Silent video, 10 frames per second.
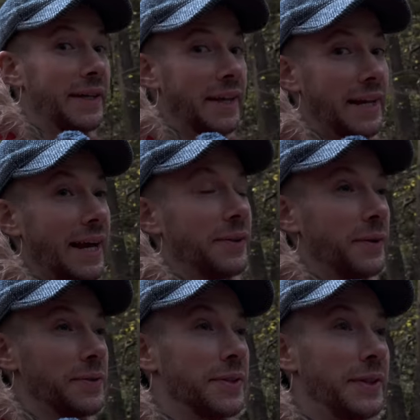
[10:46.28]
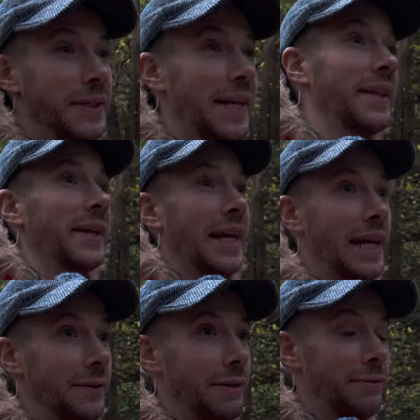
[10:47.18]
you get the add-ons and you get the
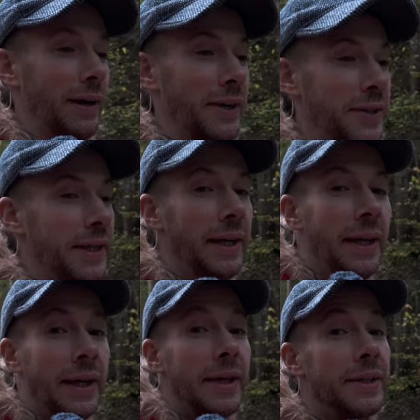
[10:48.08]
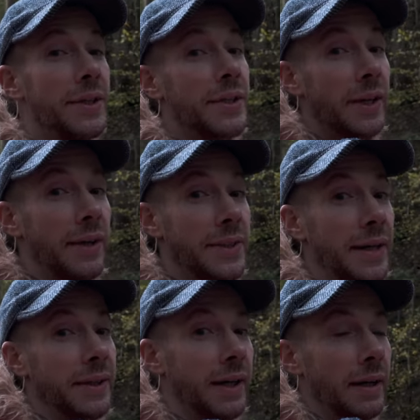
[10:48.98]
care refresh. It does start
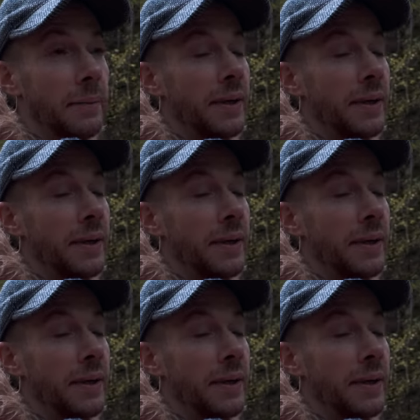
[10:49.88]
adding up